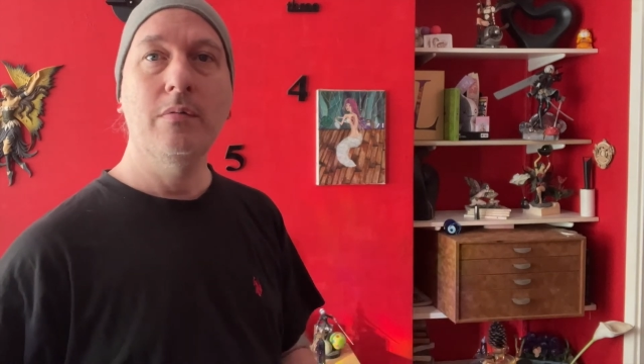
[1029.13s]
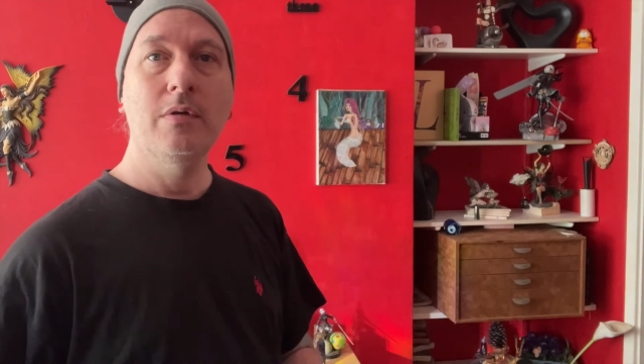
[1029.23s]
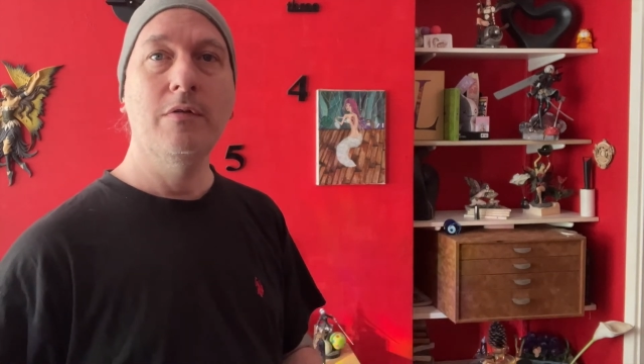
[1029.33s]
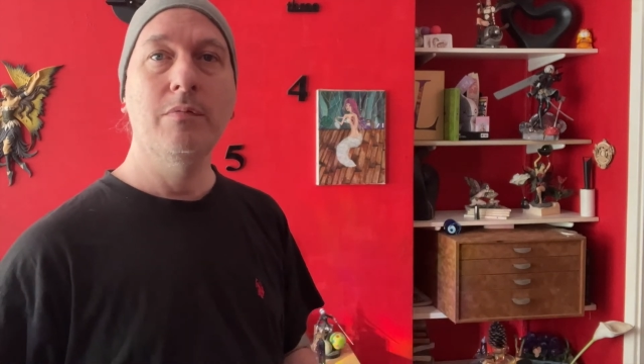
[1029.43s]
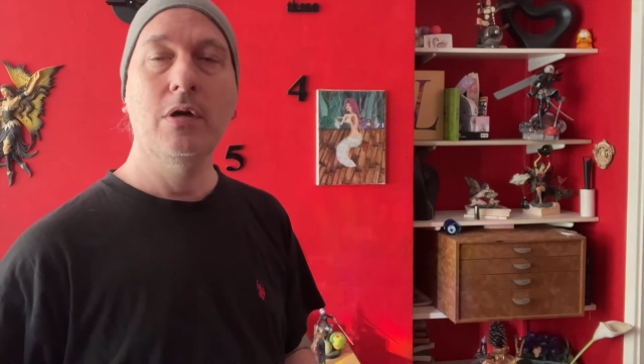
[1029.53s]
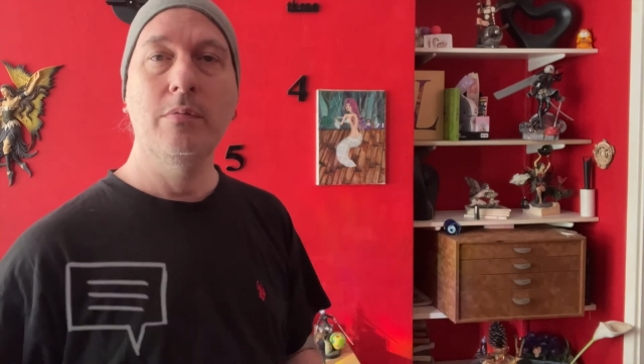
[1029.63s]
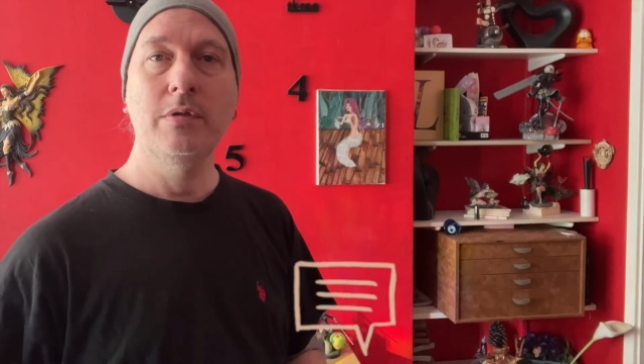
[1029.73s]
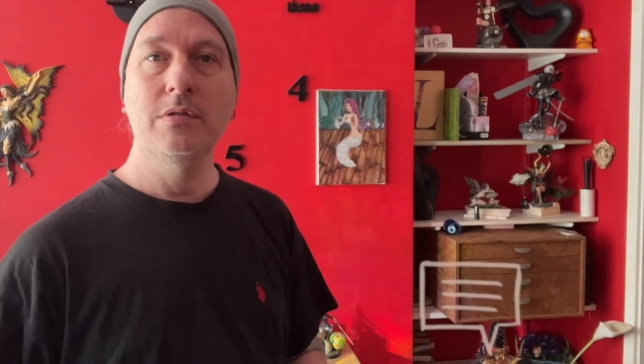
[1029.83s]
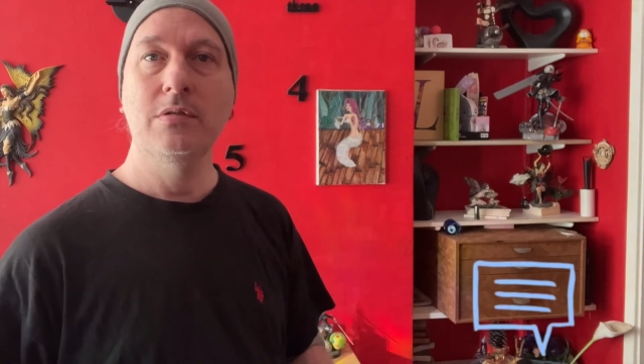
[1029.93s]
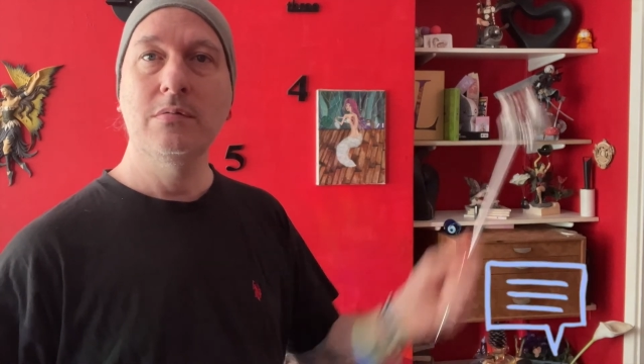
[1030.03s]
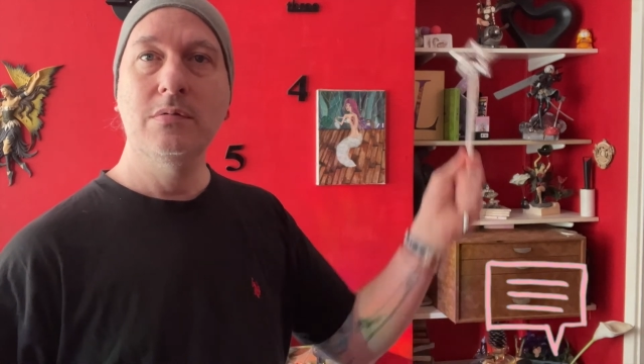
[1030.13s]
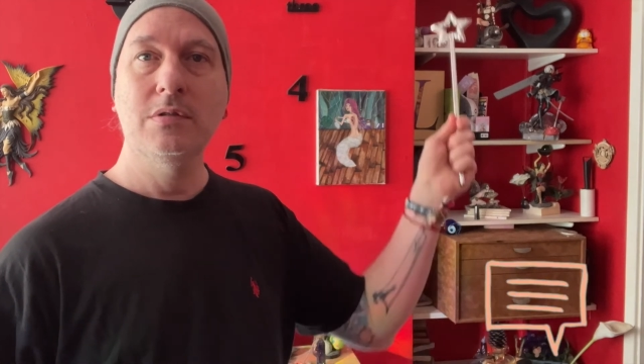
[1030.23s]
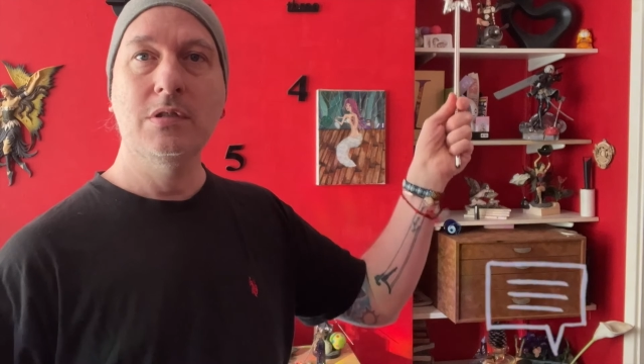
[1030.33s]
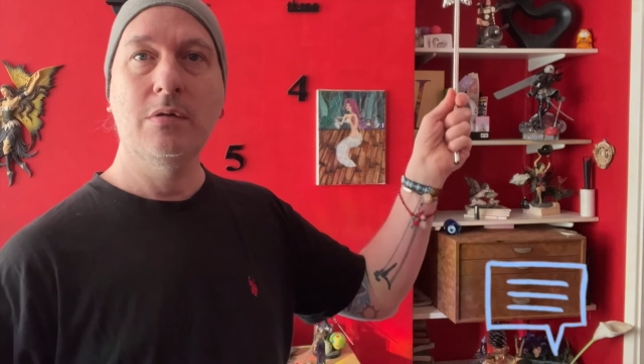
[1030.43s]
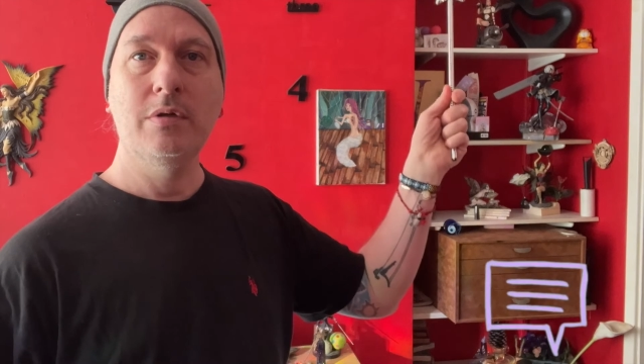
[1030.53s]
Leave me comments.
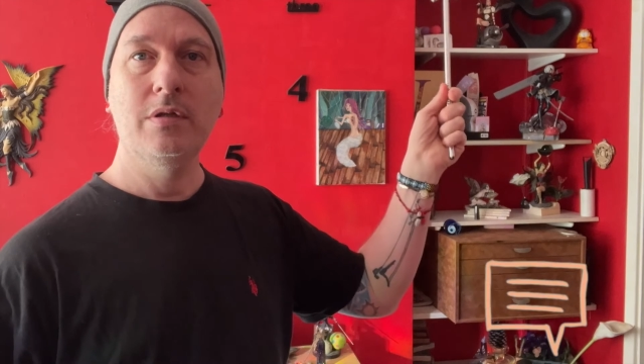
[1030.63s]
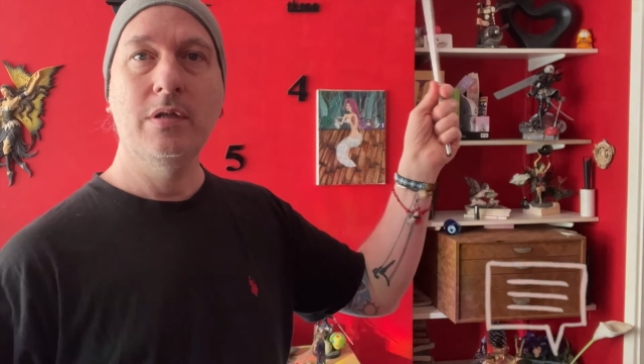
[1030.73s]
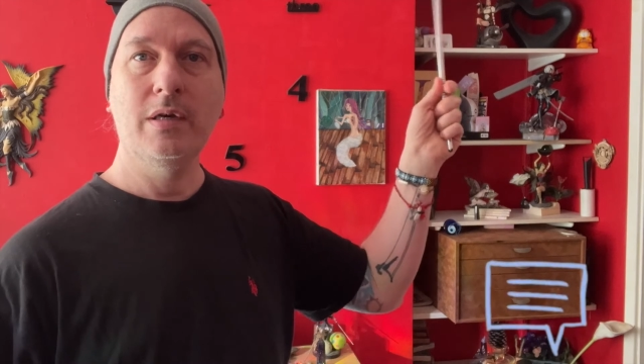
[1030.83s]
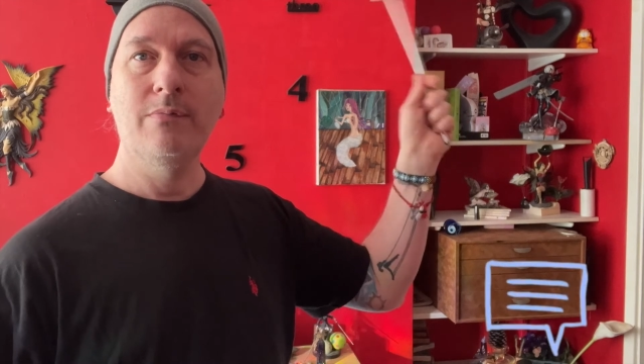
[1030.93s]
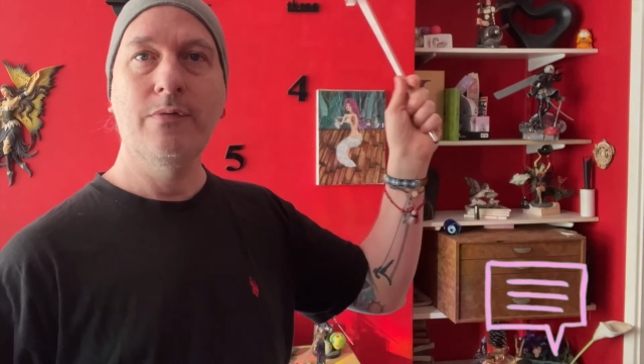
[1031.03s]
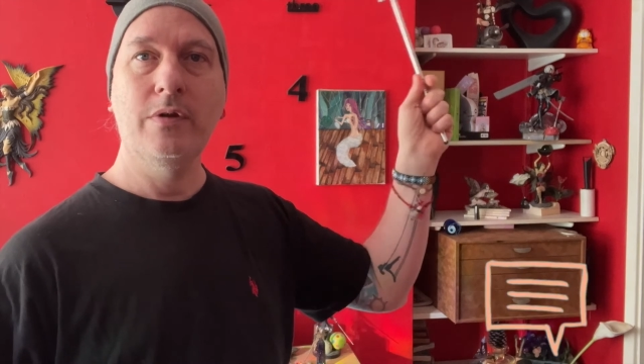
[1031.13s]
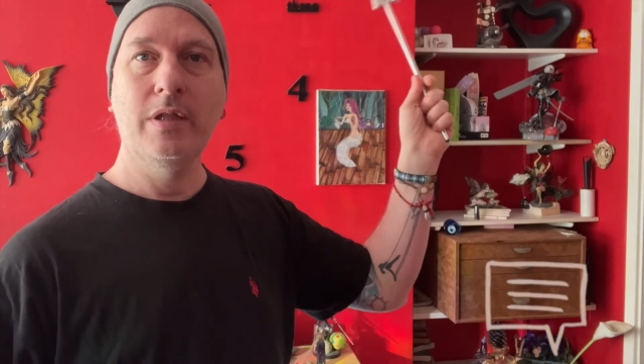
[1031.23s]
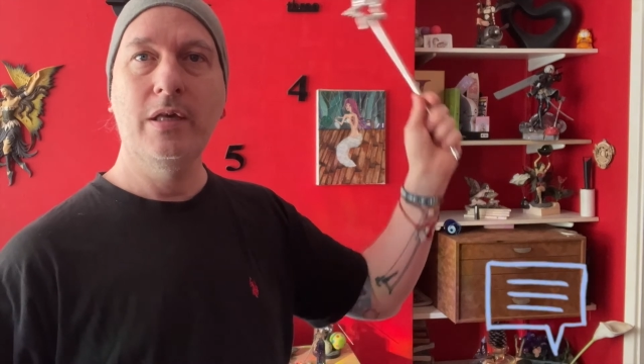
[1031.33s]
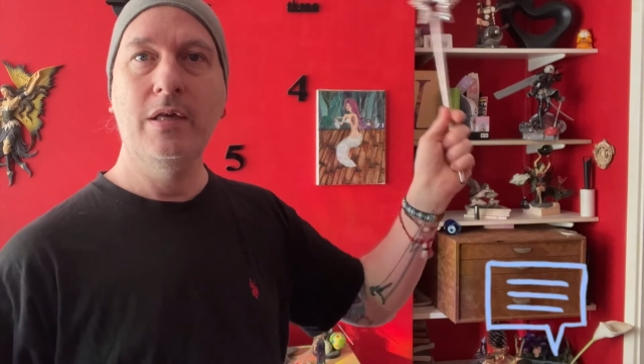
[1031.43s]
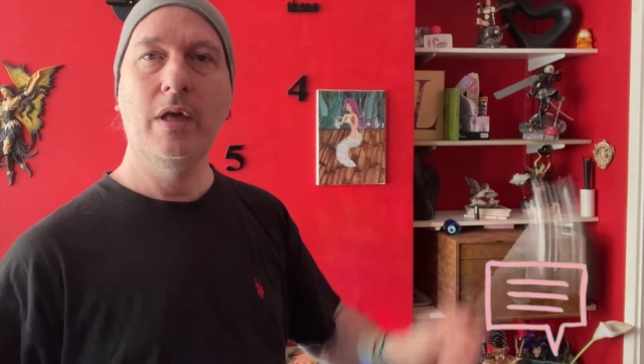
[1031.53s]
Tell me a name for the